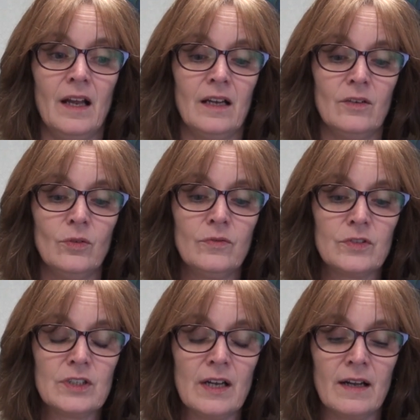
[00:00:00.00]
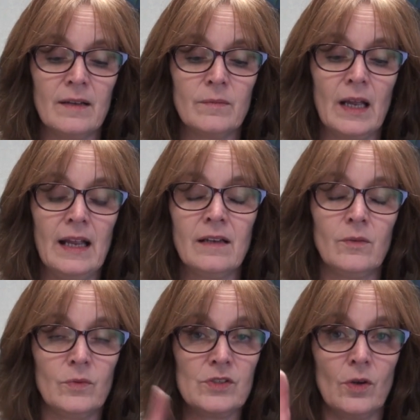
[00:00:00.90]
And over time, and
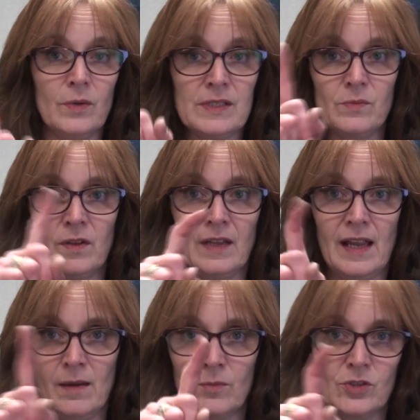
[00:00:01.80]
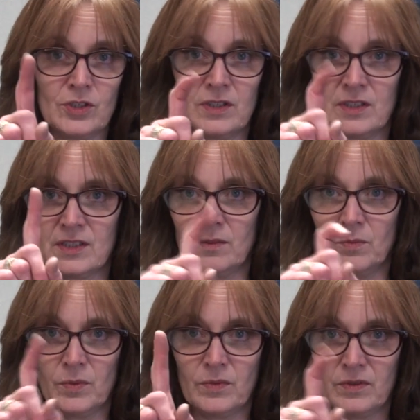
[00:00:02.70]
it was always with the Amerson
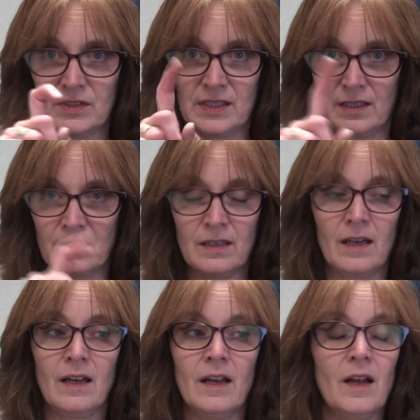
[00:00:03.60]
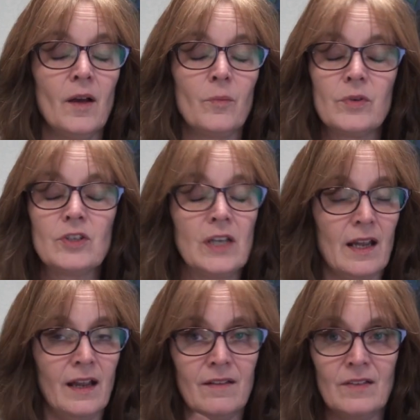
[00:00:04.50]
symbol, said, but you
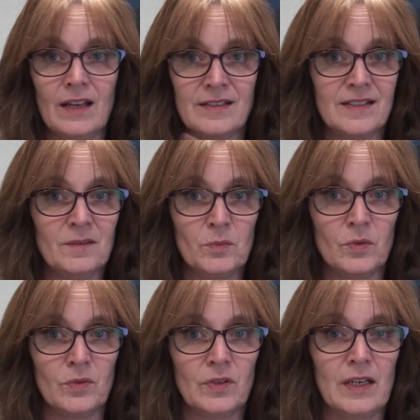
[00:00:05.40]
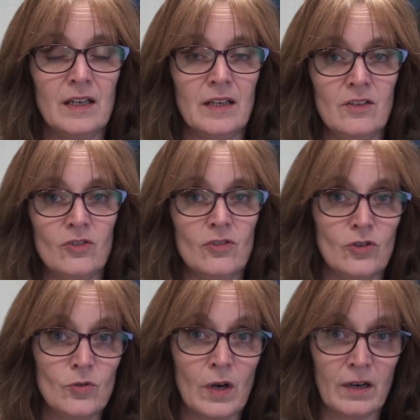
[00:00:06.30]
can't have that symbol in your
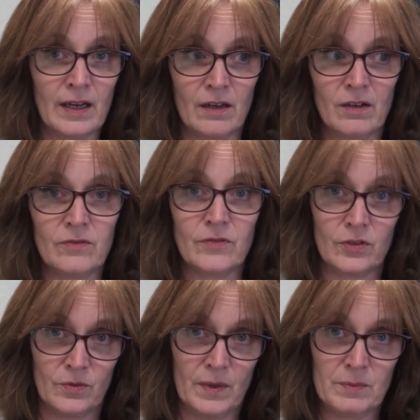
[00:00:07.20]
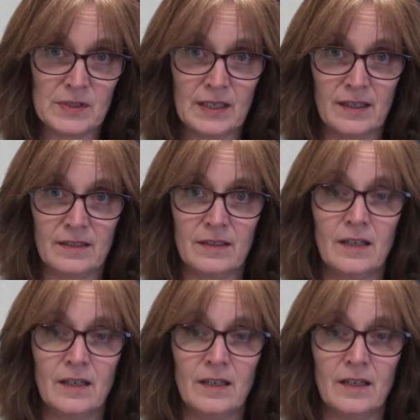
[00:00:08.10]
U R L for your website.